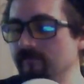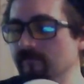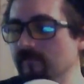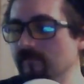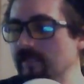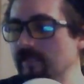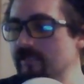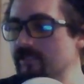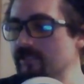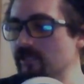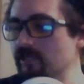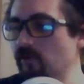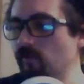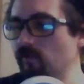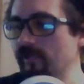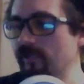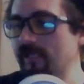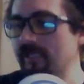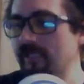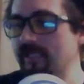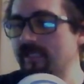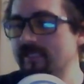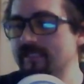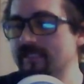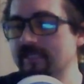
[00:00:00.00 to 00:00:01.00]
So we
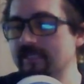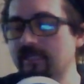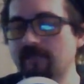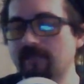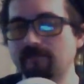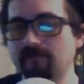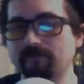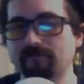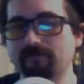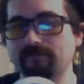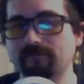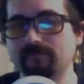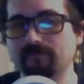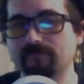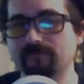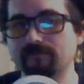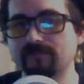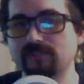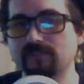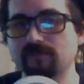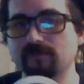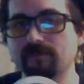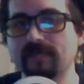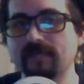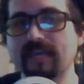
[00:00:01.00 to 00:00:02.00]
need to
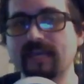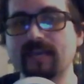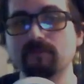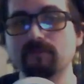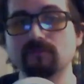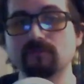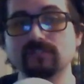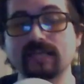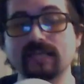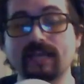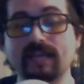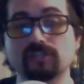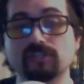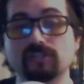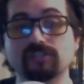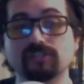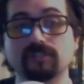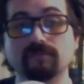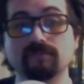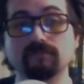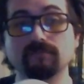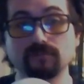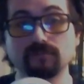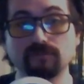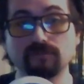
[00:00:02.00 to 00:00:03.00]
be able to actually
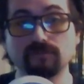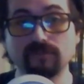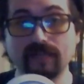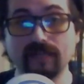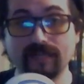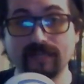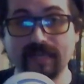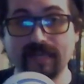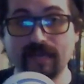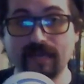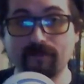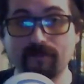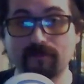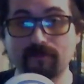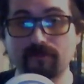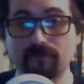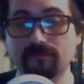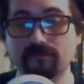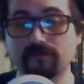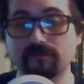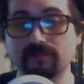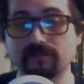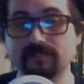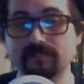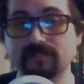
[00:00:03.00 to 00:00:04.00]
move that capital through
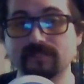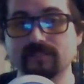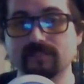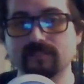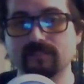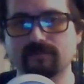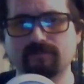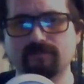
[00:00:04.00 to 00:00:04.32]
the system.